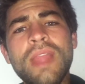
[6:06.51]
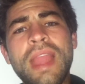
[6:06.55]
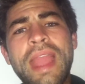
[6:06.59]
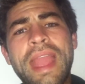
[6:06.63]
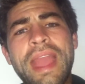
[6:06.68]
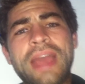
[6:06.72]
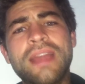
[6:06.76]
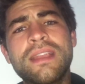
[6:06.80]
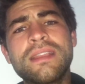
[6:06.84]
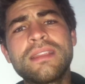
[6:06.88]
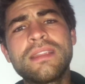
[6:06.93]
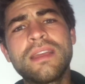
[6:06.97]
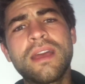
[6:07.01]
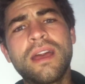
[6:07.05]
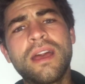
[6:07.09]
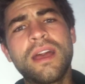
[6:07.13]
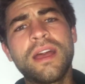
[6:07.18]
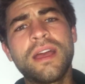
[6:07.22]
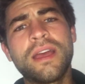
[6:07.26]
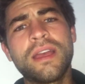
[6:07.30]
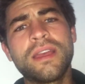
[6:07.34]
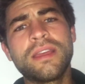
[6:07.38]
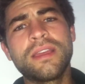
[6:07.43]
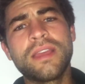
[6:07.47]
and
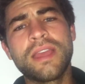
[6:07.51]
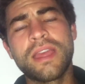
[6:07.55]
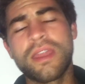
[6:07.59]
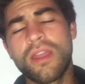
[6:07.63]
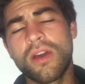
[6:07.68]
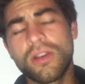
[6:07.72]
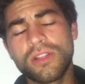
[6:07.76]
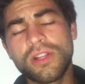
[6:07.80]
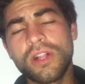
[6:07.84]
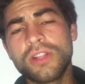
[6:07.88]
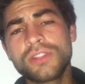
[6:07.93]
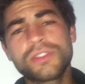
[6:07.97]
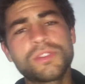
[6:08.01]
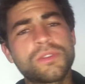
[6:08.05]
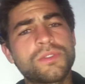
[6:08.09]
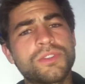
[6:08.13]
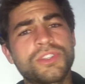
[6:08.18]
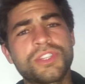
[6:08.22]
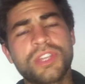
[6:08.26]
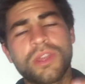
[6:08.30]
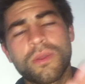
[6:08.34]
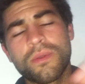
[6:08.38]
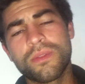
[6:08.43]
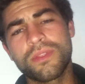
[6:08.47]
uh, and I'll also
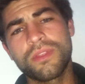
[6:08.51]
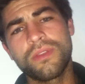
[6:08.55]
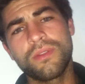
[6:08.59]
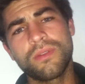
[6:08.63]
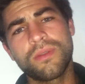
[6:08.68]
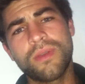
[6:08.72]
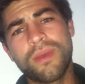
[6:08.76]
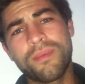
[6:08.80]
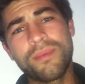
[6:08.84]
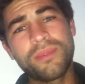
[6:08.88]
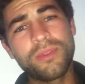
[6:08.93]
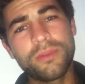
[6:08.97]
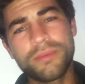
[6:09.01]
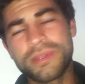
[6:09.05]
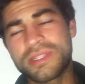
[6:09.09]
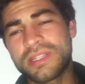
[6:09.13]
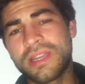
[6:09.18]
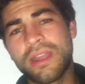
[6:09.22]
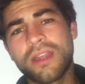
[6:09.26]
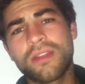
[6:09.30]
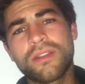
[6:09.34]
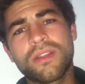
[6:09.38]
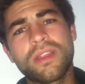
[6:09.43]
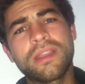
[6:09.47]
share with you. I'm a little bit
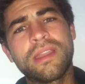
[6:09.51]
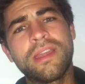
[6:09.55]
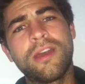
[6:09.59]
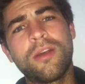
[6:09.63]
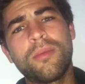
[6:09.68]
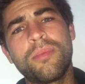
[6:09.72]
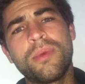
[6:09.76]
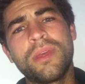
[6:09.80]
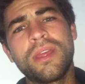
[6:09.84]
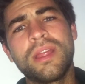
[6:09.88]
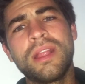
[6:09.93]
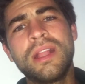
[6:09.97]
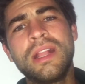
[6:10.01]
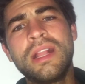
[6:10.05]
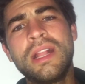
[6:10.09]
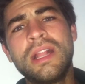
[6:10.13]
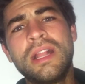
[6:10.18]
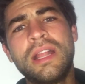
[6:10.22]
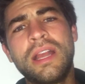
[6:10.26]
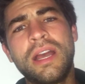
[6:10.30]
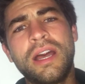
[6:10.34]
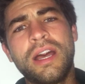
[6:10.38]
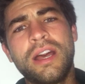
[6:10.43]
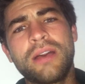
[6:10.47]
tired right now, but
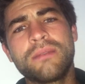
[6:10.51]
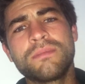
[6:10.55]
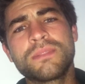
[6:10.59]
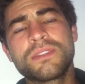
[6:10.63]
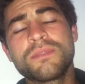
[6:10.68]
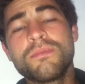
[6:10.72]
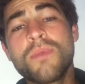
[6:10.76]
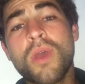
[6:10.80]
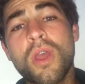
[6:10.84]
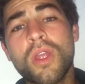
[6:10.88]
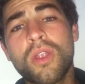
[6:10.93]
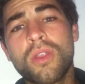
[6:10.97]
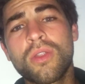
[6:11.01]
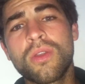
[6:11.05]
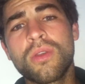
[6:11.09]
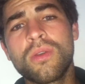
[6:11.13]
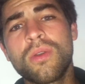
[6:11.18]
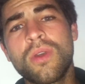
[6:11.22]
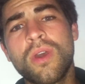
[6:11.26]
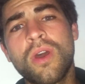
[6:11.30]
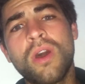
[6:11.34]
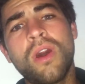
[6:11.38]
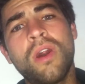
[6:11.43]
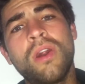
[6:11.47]
um,
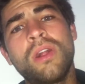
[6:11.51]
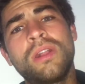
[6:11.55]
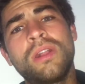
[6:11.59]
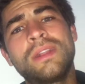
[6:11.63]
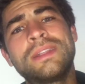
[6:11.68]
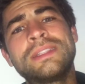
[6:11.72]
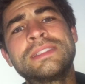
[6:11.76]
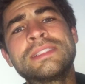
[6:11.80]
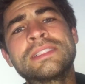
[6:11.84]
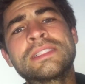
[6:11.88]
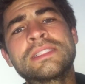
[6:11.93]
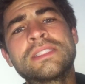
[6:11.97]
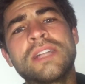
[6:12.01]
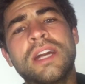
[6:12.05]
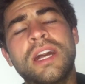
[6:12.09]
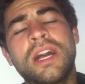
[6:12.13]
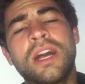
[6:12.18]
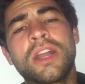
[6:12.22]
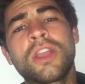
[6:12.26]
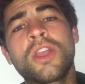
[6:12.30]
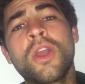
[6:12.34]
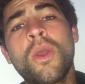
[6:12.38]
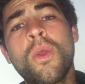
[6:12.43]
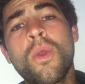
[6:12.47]
tomorrow I'll uh,
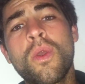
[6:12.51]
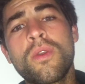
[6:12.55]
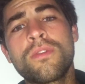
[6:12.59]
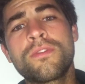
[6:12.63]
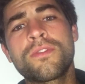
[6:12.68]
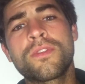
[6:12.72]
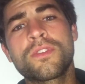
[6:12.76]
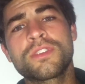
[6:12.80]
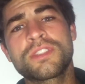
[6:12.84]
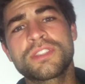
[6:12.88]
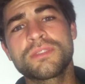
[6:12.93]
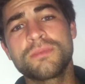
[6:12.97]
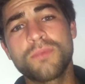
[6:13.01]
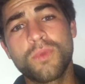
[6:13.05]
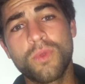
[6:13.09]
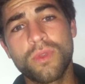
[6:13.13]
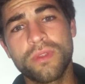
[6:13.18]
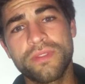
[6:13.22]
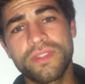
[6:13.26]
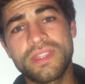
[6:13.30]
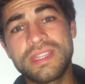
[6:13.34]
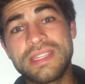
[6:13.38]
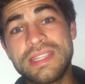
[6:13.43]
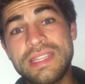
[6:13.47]
go over some more
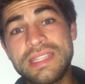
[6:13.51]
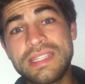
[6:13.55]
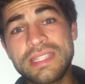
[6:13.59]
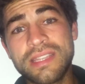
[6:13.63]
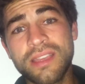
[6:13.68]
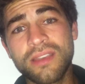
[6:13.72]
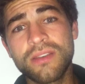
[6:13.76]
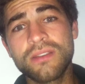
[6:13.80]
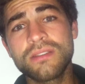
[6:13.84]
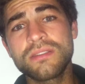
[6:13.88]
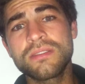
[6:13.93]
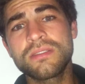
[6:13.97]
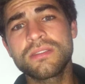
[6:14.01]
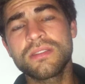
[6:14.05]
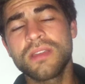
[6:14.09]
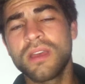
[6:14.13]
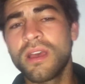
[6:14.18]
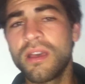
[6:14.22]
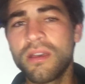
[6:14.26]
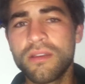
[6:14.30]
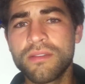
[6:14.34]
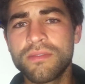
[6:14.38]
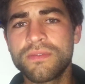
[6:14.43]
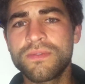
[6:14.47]
of the details
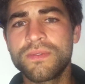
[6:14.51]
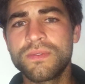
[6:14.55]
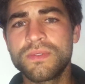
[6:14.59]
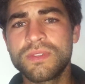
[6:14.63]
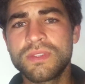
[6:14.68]
of